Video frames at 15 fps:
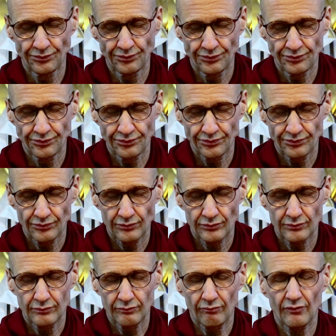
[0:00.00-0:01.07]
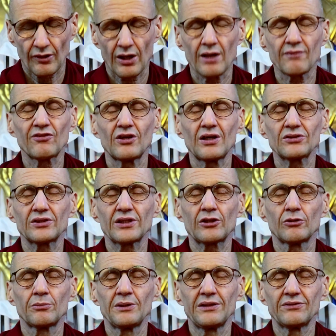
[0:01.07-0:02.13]
Mm-hmm. And for us, it
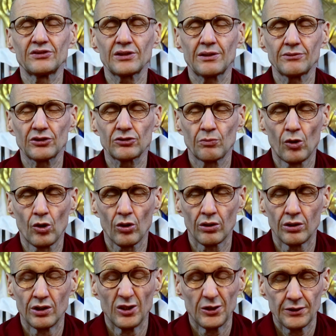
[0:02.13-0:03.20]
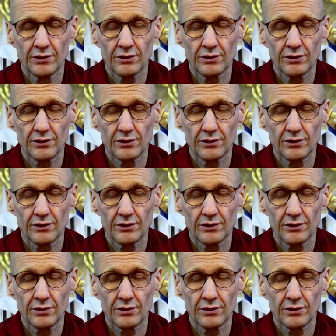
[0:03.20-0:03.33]
could be even something small.